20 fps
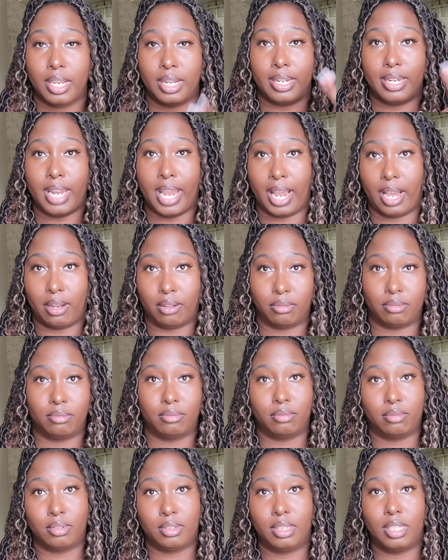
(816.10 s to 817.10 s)
Now,
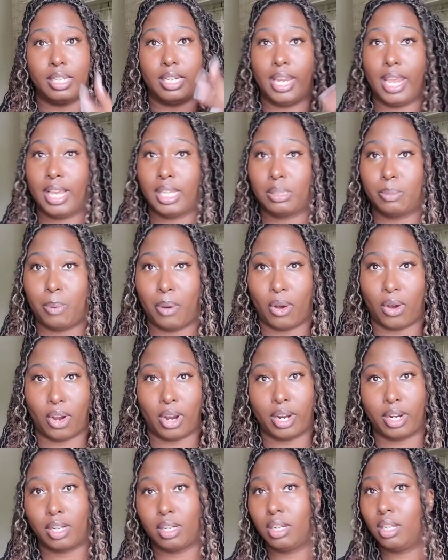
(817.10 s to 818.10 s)
the next
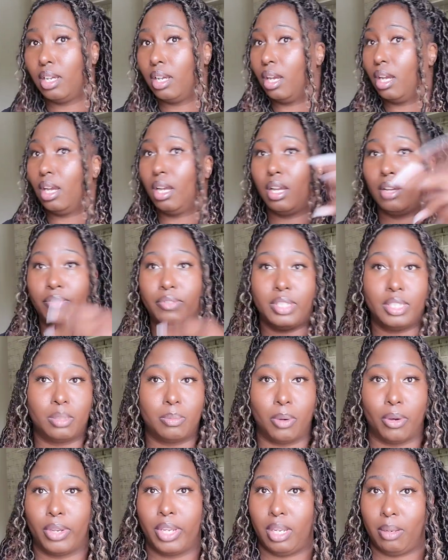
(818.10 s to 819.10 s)
part of this
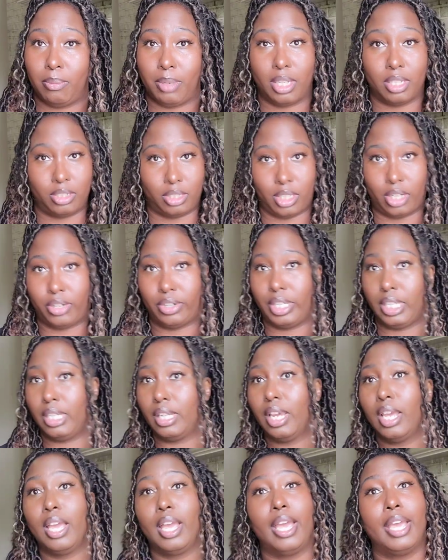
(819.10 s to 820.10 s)
bohemian journey
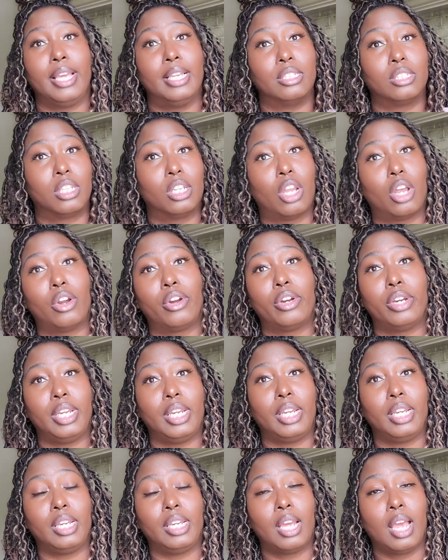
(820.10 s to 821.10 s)
is
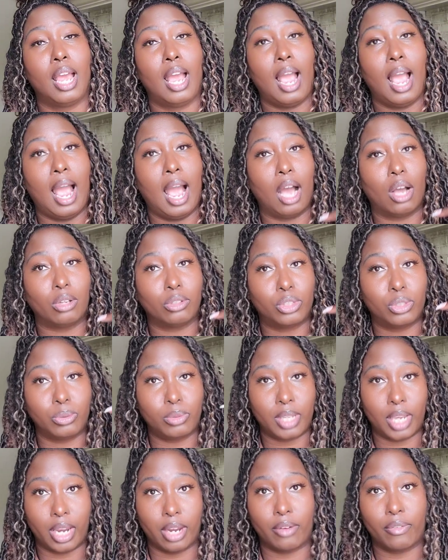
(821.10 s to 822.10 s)
learning how to
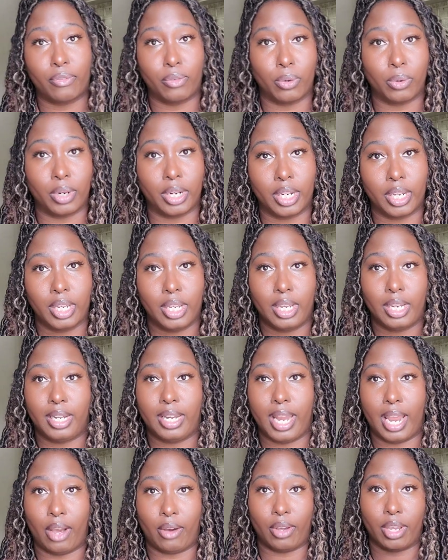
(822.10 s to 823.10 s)
care for it.
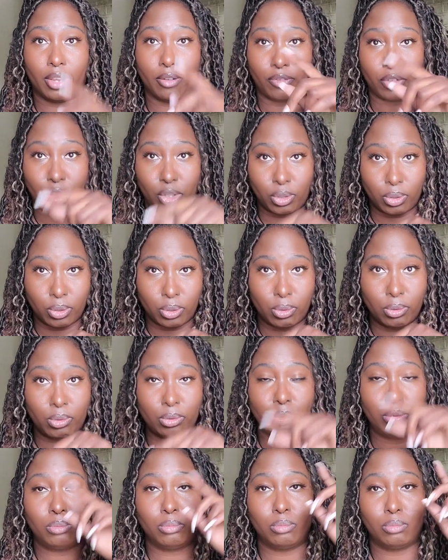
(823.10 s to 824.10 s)
Now, if
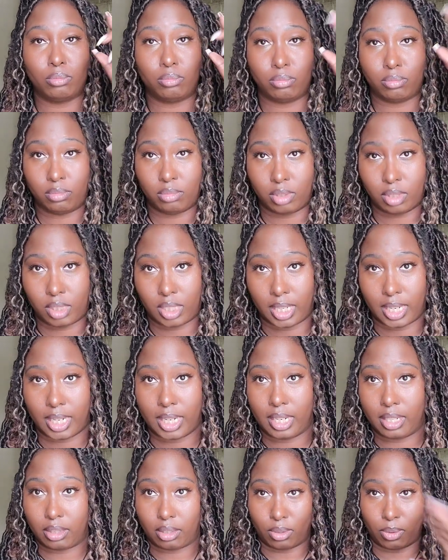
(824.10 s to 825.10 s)
you did
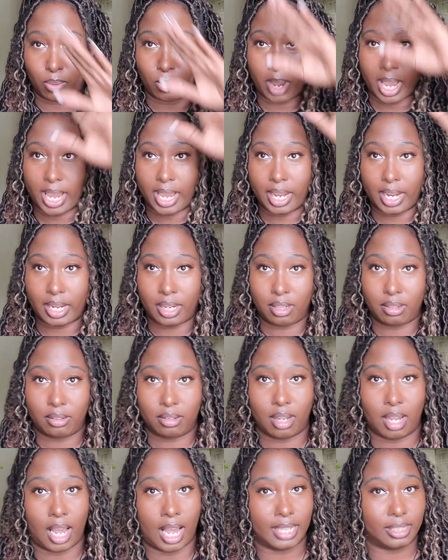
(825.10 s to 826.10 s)
it the way
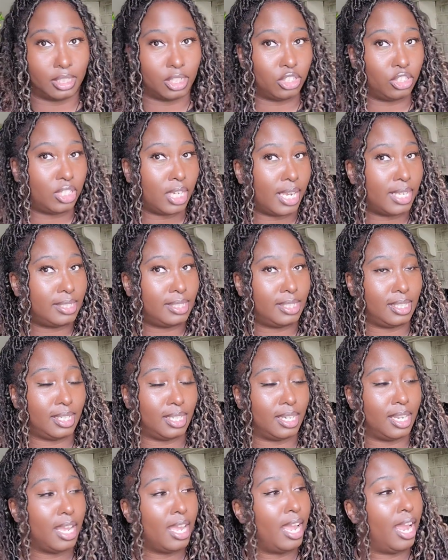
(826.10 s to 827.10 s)
I
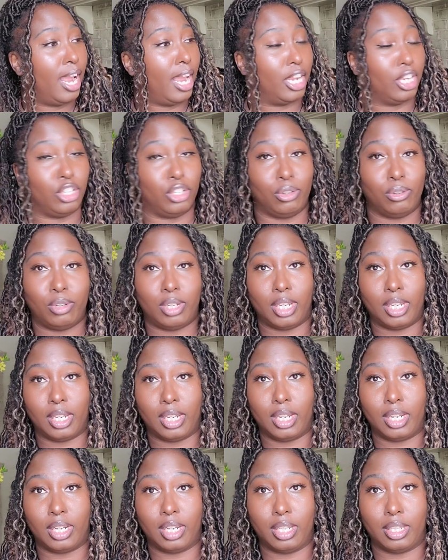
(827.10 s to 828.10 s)
suggested, and you
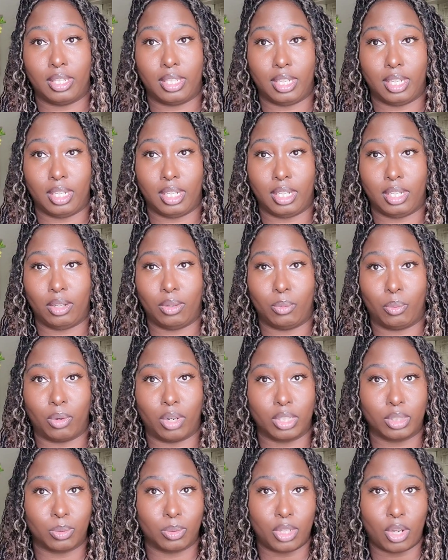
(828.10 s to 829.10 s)
did the
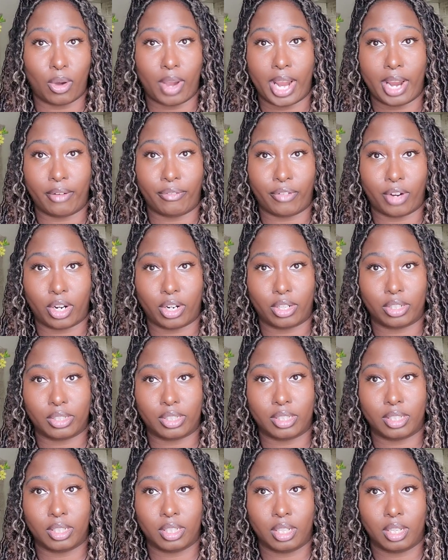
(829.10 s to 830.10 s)
ones with no hair
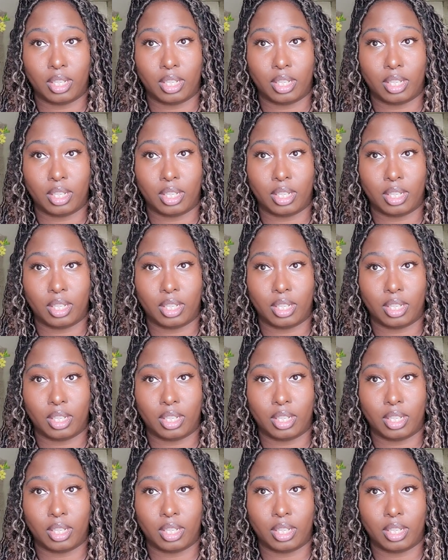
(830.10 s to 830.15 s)
first,